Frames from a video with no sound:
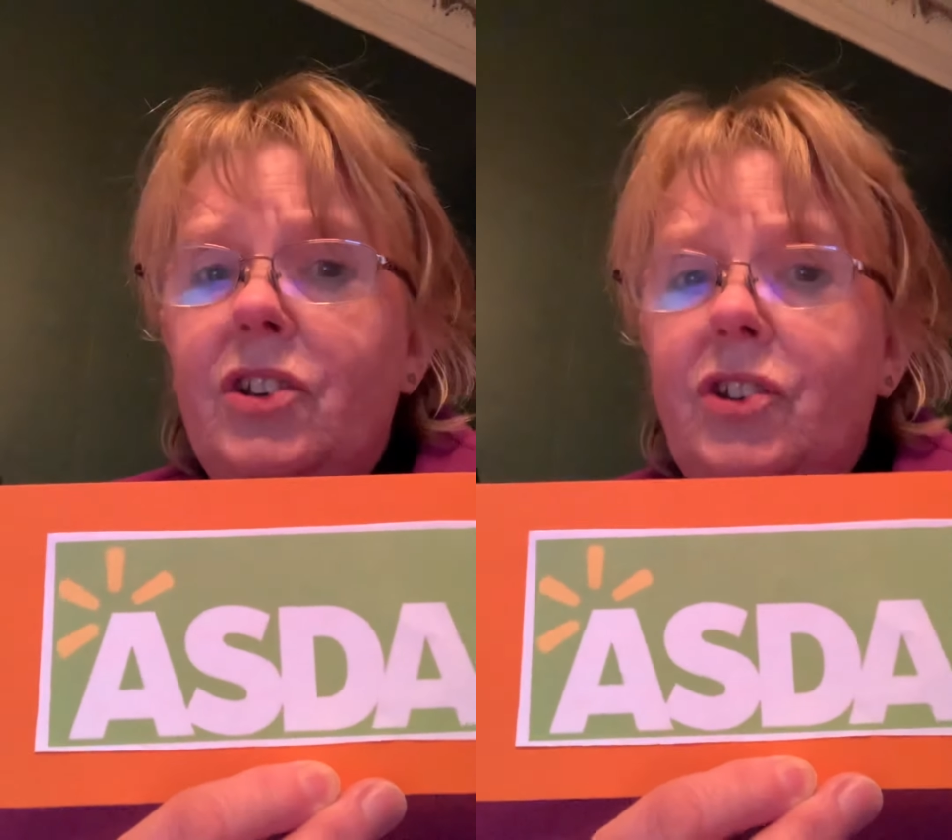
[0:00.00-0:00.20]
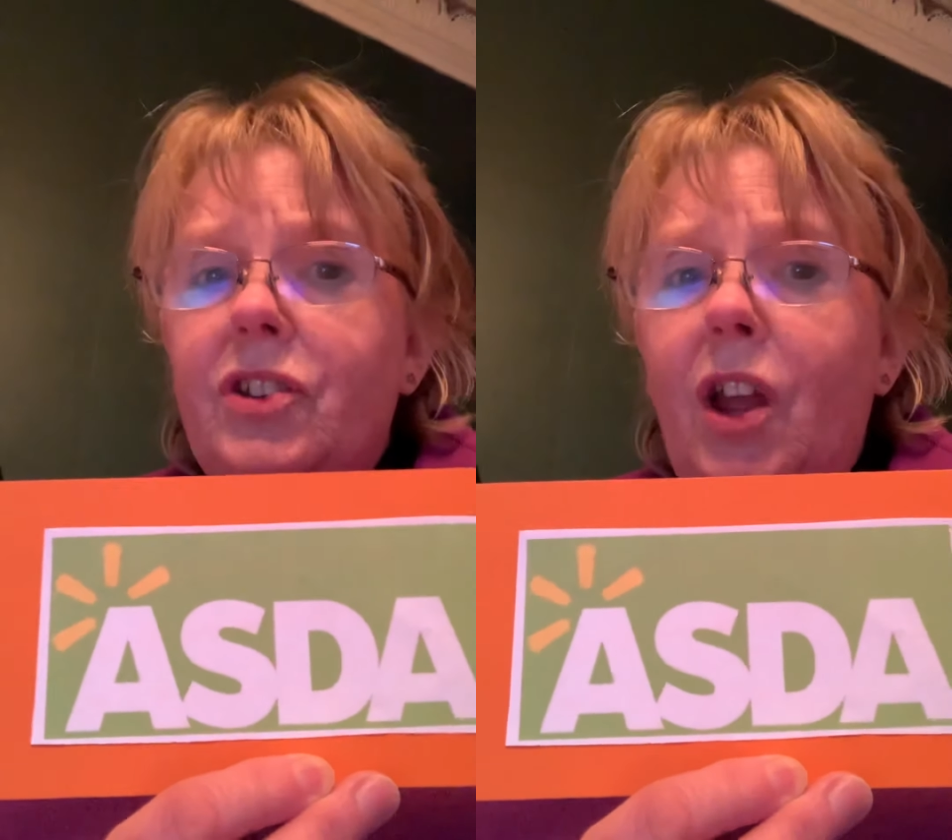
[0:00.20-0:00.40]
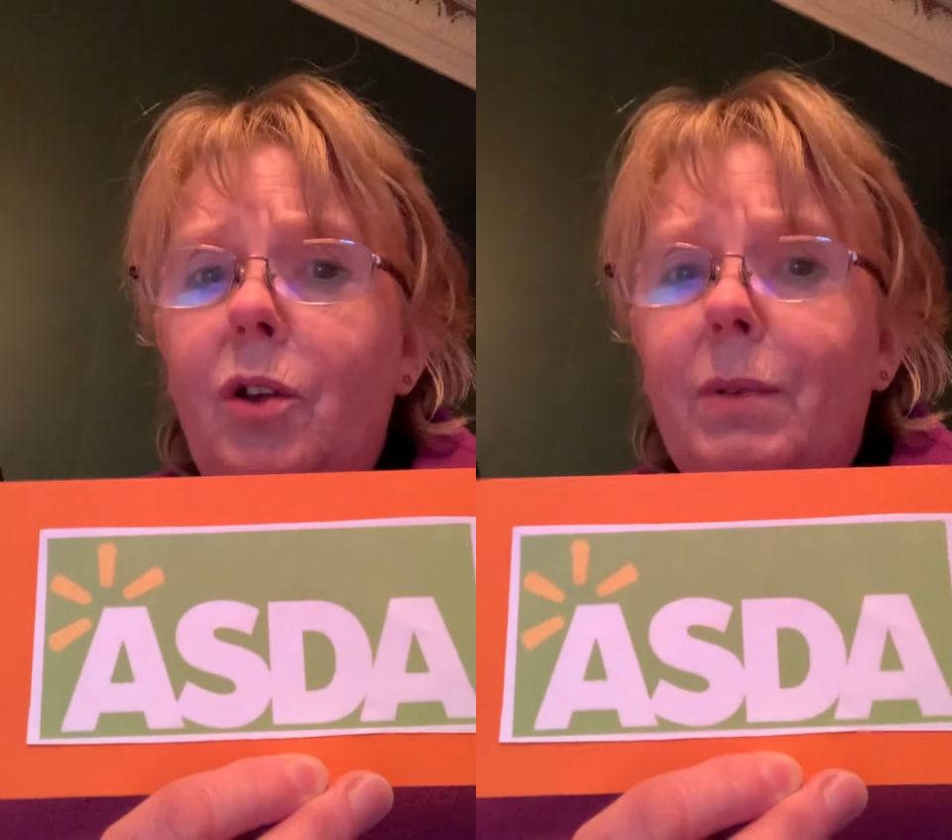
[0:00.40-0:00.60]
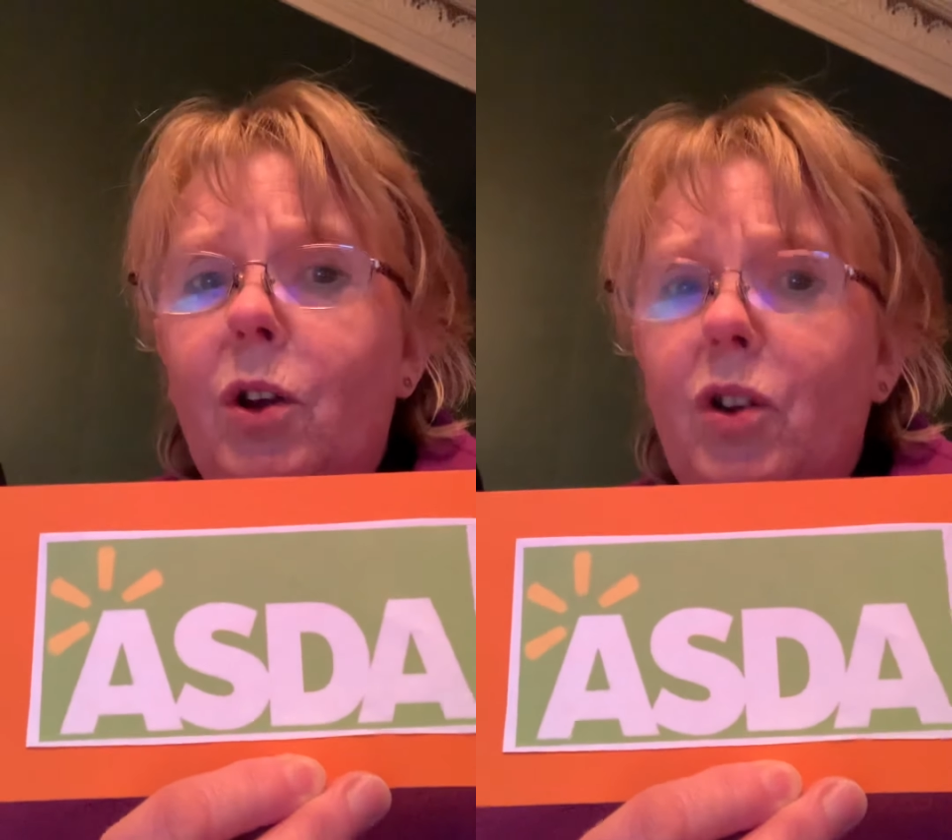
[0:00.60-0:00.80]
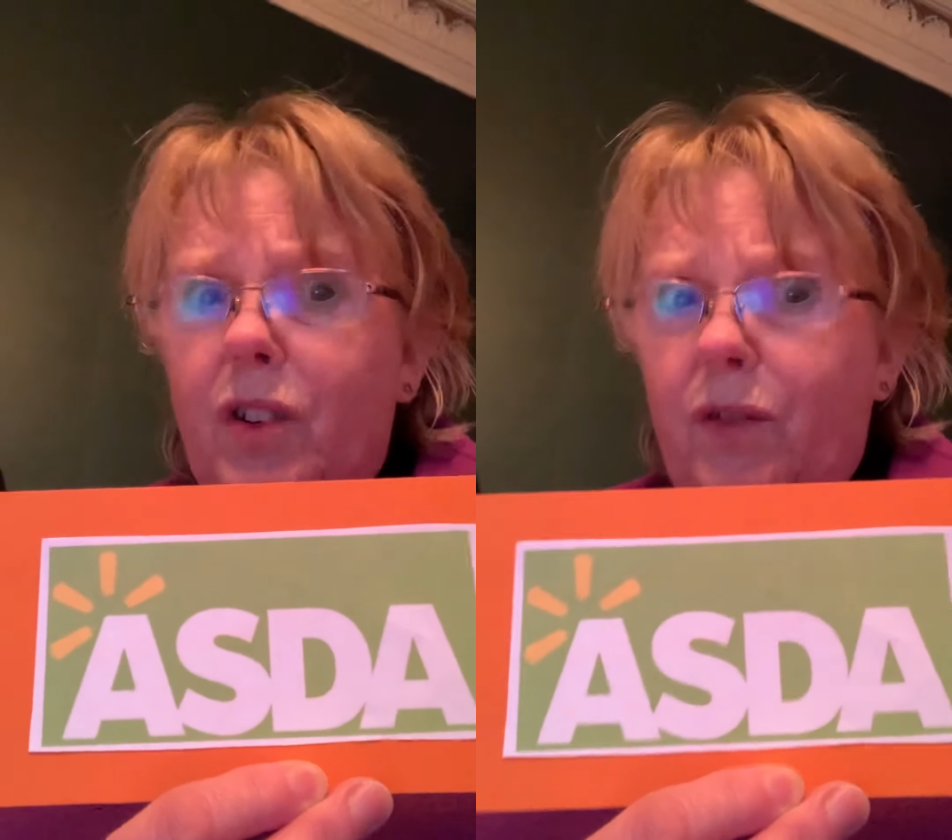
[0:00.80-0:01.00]
just now
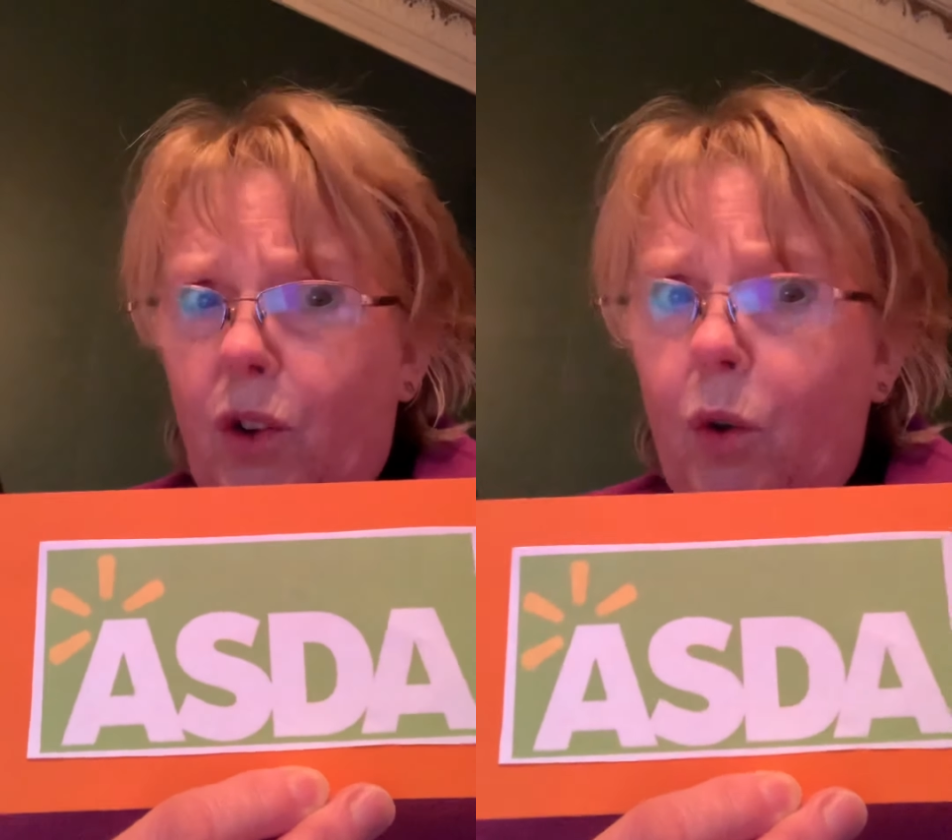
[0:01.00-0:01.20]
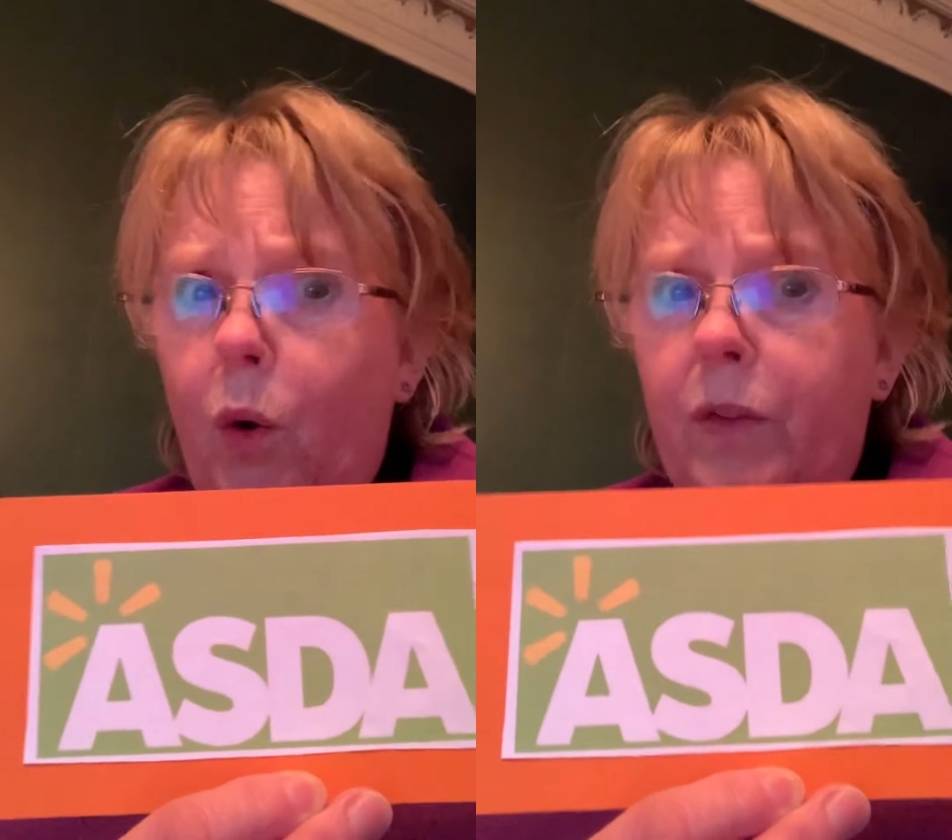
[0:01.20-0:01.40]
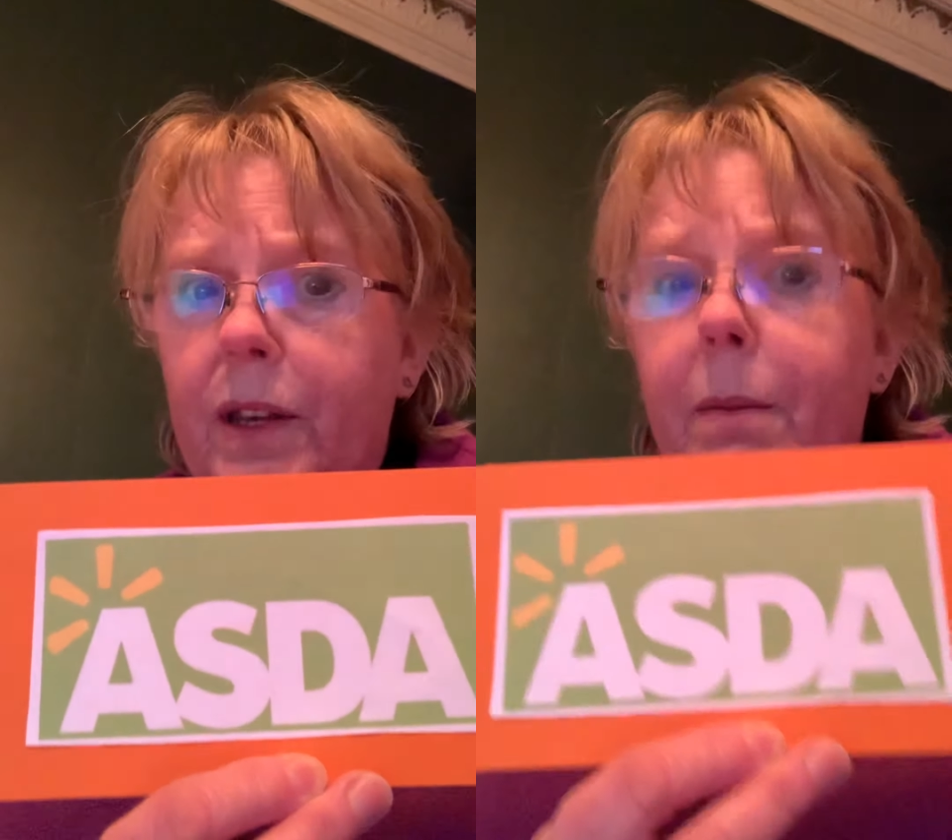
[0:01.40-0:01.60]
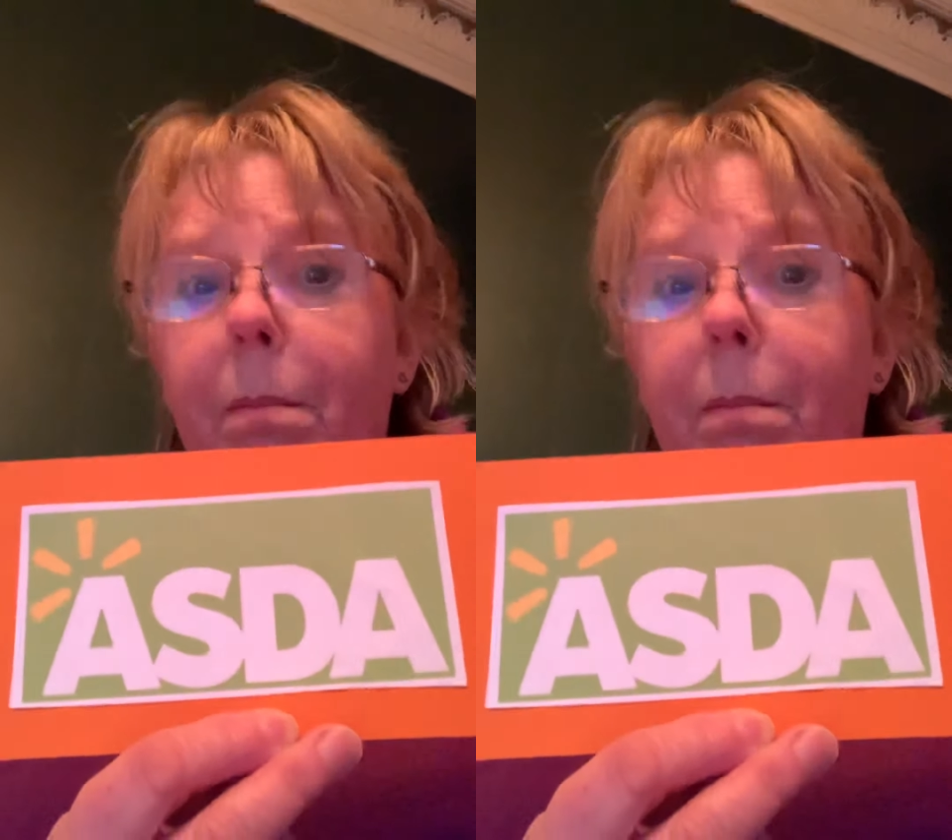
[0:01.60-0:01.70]
because of the COVID,